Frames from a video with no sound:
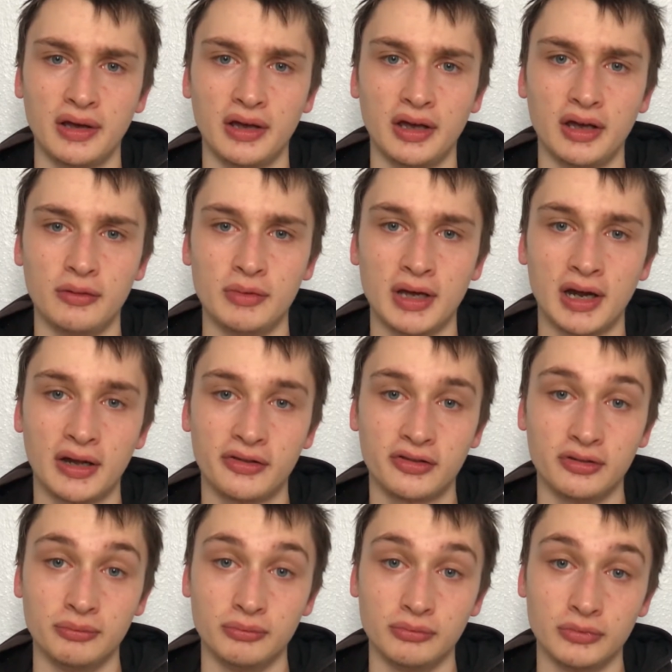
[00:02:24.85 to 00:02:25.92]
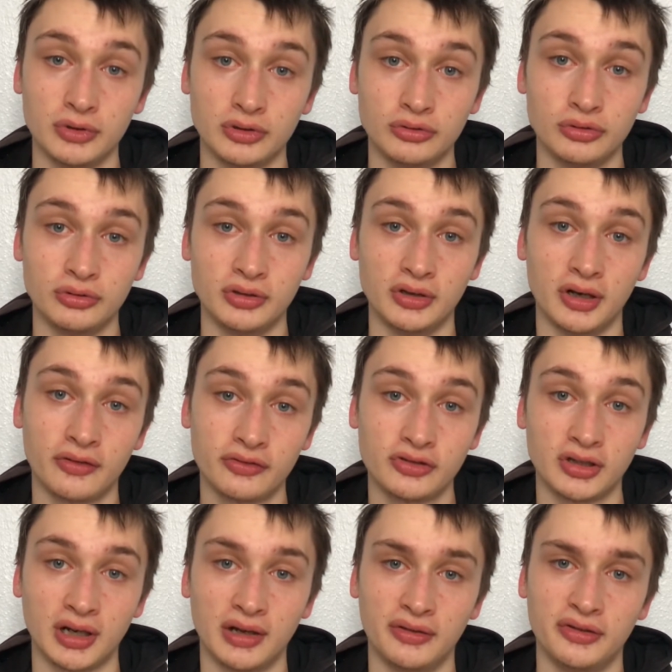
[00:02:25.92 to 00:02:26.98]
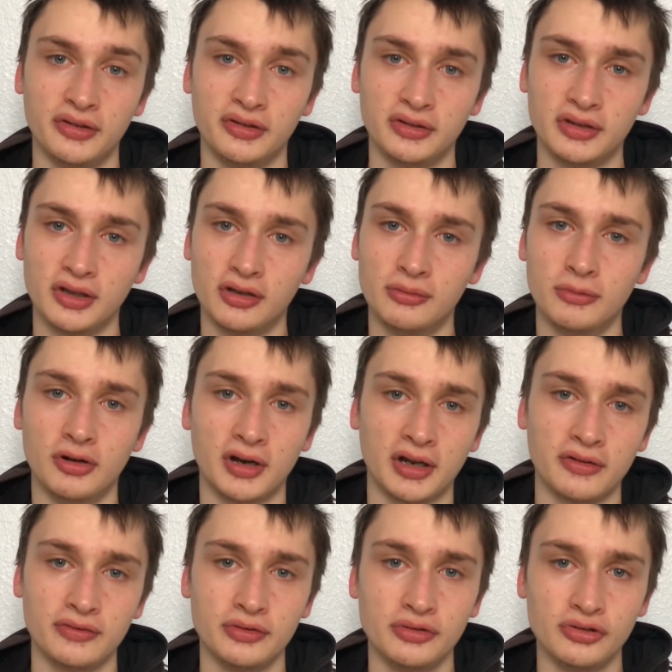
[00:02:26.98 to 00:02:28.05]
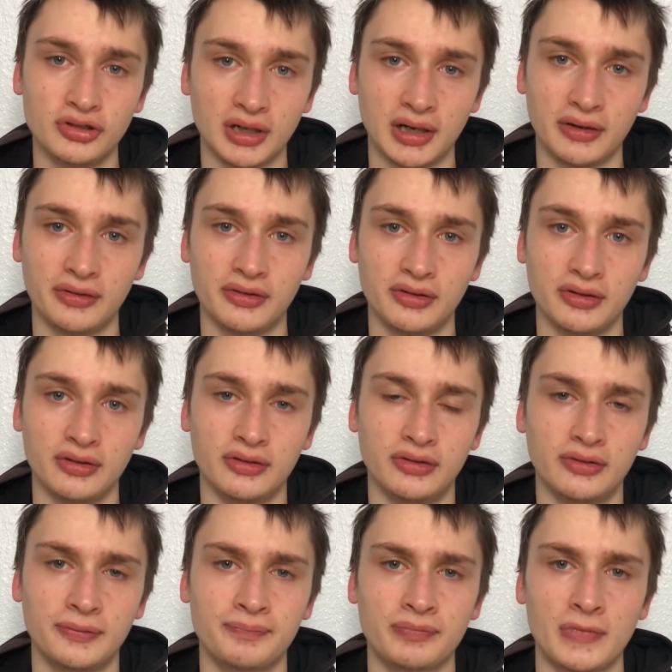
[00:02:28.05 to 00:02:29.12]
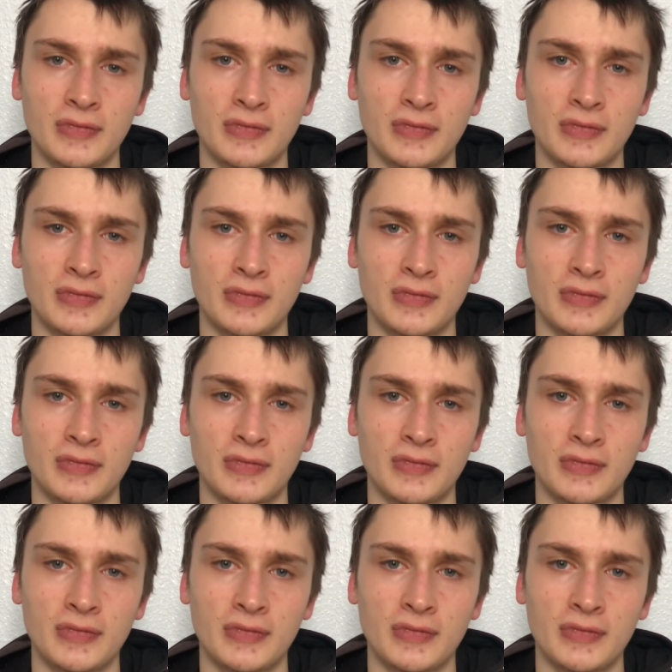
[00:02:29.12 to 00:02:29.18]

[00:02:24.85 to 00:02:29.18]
We had some good enough chances. Gilmore had a few chances.